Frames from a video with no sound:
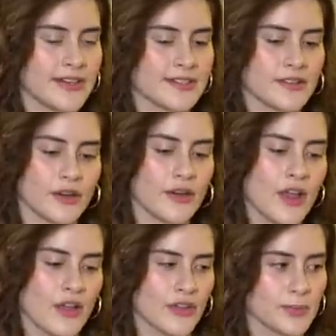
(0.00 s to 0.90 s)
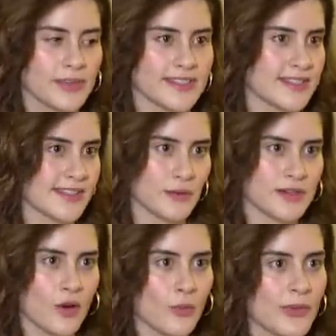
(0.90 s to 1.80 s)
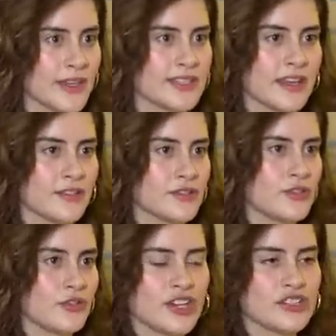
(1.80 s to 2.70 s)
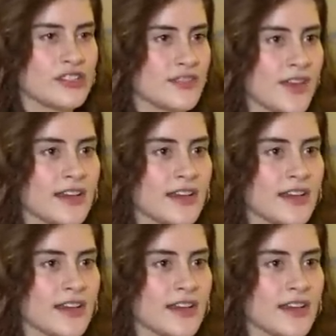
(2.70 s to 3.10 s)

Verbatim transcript: it is, and there, there are places that would openly take donations of